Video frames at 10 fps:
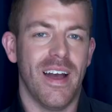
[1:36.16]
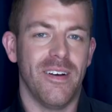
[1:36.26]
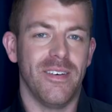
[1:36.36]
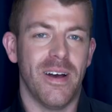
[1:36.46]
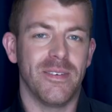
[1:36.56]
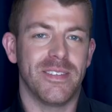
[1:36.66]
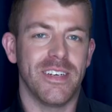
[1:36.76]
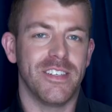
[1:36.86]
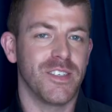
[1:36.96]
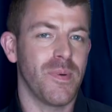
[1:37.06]
I, I would say
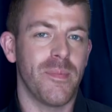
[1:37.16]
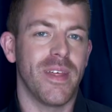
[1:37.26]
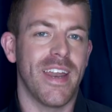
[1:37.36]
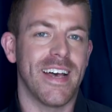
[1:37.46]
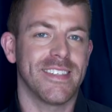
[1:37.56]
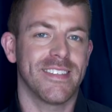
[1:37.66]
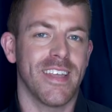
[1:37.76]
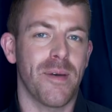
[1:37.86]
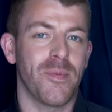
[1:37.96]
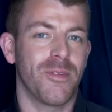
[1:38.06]
G Spot, that Ass
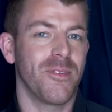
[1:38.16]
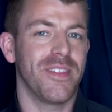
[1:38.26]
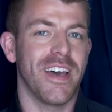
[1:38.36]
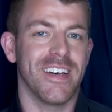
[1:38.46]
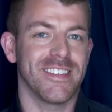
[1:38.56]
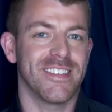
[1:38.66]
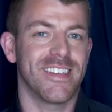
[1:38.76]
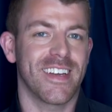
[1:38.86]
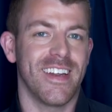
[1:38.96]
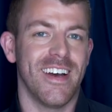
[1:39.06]
Slapper 3000
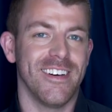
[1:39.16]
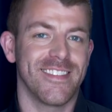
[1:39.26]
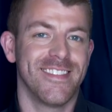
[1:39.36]
sticking out.